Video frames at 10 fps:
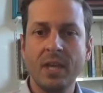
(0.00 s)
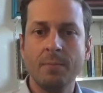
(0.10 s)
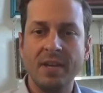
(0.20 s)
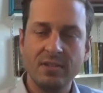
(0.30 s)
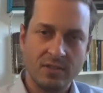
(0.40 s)

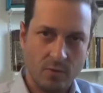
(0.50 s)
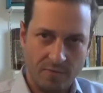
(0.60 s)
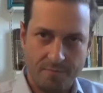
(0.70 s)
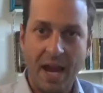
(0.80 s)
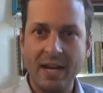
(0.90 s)
basic sort
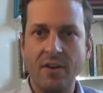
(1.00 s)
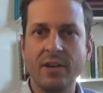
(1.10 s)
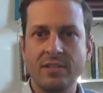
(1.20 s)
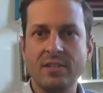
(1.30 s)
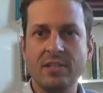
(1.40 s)
of
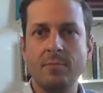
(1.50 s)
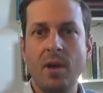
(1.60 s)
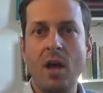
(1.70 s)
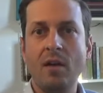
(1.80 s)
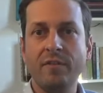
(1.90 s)
binary system
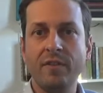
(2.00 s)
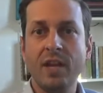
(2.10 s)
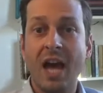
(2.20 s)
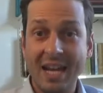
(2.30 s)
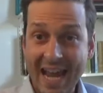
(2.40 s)
of
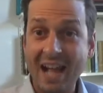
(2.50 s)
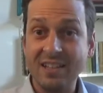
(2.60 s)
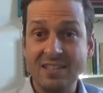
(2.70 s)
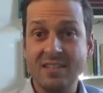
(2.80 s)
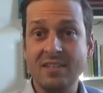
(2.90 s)

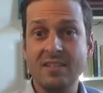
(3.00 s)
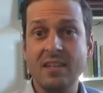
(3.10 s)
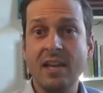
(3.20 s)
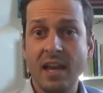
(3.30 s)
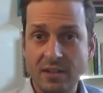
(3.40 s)
analysis
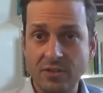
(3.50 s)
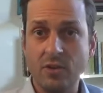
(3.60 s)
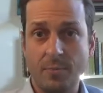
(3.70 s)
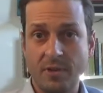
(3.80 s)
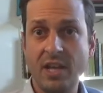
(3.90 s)
and
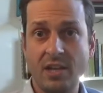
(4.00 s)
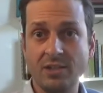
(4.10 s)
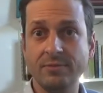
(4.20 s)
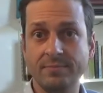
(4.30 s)
interpretation.